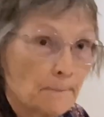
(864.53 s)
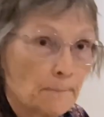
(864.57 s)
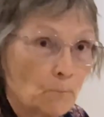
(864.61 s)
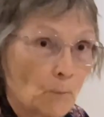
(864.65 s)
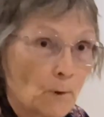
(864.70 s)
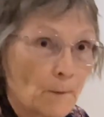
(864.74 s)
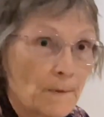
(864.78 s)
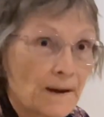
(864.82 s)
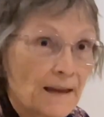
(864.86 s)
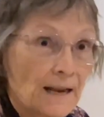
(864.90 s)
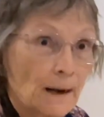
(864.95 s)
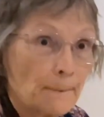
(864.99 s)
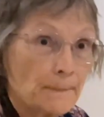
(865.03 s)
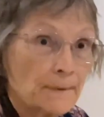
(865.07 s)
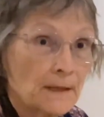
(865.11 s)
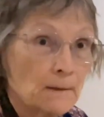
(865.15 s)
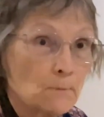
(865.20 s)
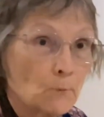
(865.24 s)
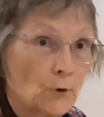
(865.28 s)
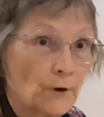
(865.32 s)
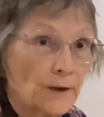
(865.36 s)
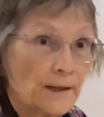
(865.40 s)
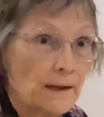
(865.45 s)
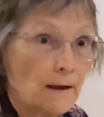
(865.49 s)
When we get up in the
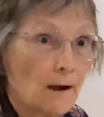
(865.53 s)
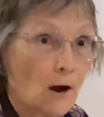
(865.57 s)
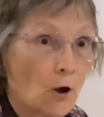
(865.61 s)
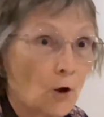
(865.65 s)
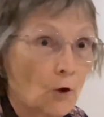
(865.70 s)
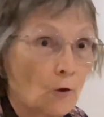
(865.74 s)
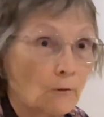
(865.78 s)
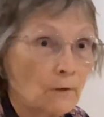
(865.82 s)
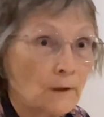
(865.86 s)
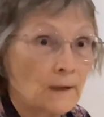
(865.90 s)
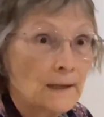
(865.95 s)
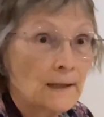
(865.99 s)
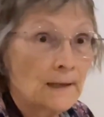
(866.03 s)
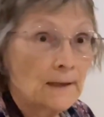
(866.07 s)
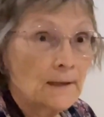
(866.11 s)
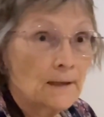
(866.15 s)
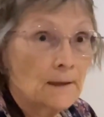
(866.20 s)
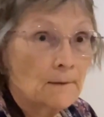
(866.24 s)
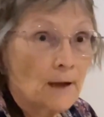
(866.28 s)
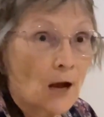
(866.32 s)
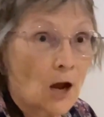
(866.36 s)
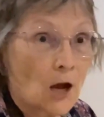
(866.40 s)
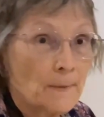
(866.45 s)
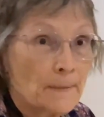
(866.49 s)
morning, I'll
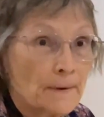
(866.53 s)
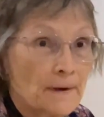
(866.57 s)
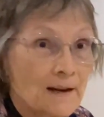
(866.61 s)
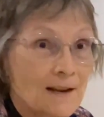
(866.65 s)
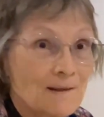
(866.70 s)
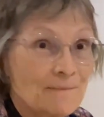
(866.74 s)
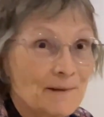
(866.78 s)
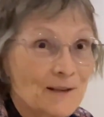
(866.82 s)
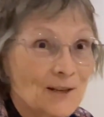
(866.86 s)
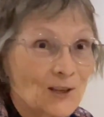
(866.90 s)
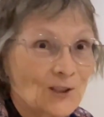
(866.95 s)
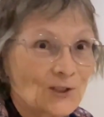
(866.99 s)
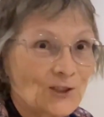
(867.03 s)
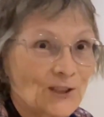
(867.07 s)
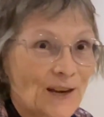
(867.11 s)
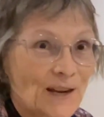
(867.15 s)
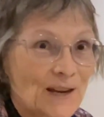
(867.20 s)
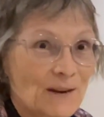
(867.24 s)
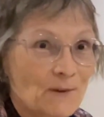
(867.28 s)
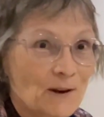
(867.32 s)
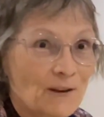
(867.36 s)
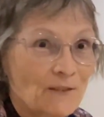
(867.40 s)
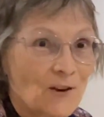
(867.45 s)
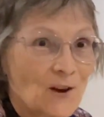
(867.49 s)
open it up and I'll show
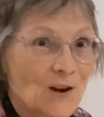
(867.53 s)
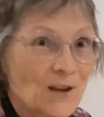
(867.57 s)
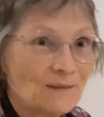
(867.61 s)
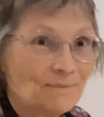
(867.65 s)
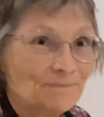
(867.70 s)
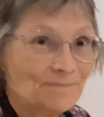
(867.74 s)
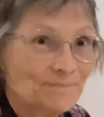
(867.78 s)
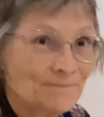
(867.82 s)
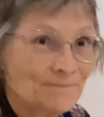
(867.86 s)
you what I've got.